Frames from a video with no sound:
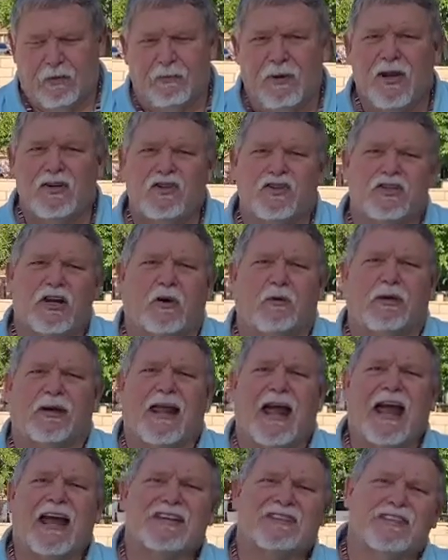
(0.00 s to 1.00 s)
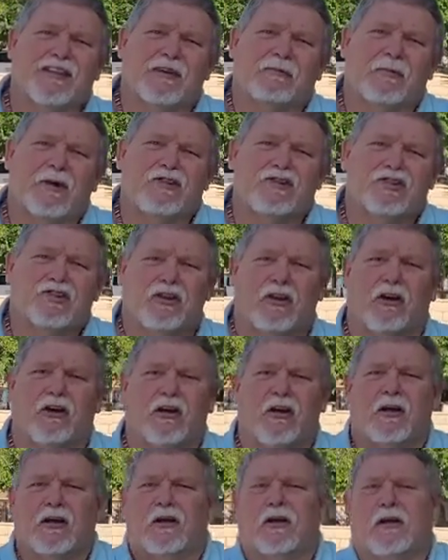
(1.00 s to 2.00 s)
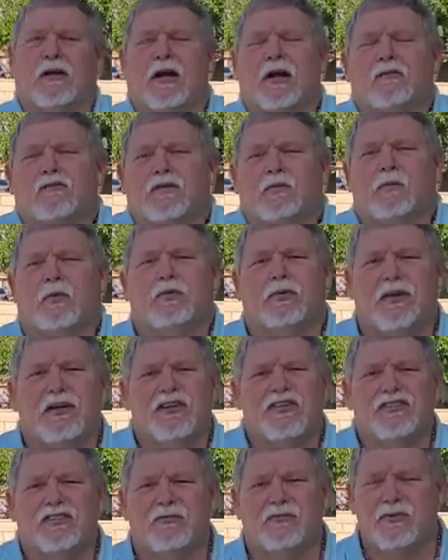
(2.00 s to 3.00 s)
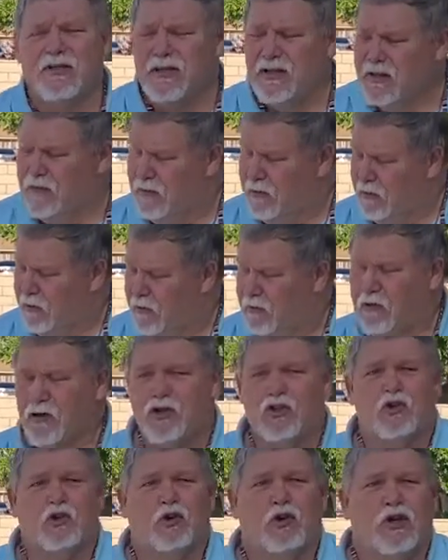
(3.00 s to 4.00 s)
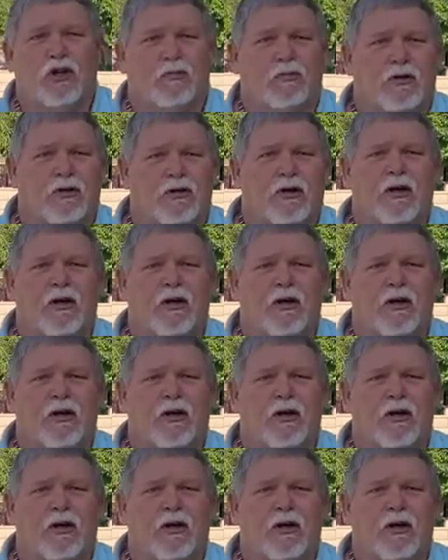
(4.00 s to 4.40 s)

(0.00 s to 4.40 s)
Benches are relaxing. Benches are a comfortable place to be. They're, they're enjoyable.